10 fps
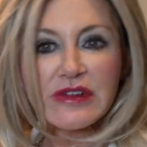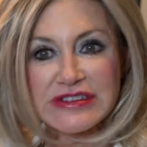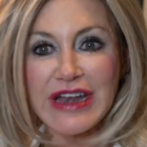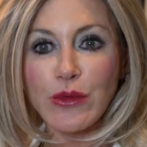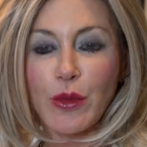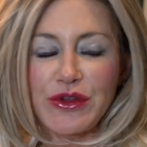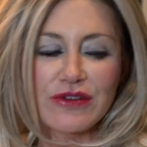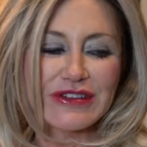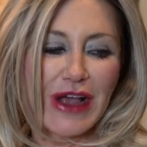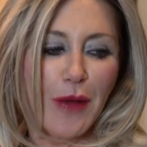Today we'll be
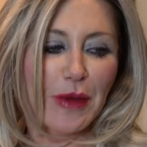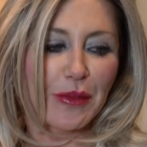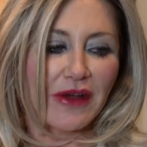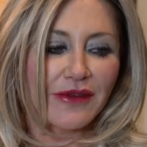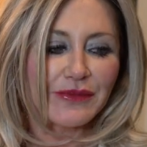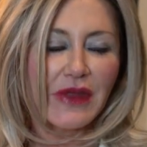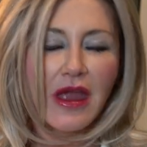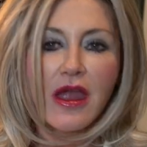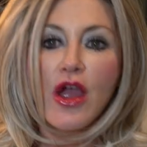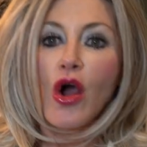using almond butter.
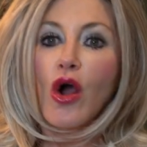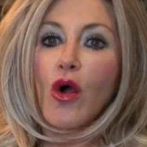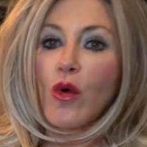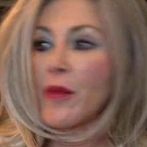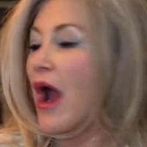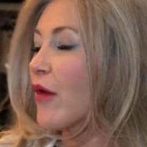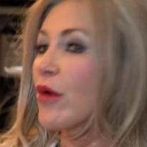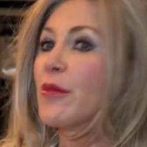Our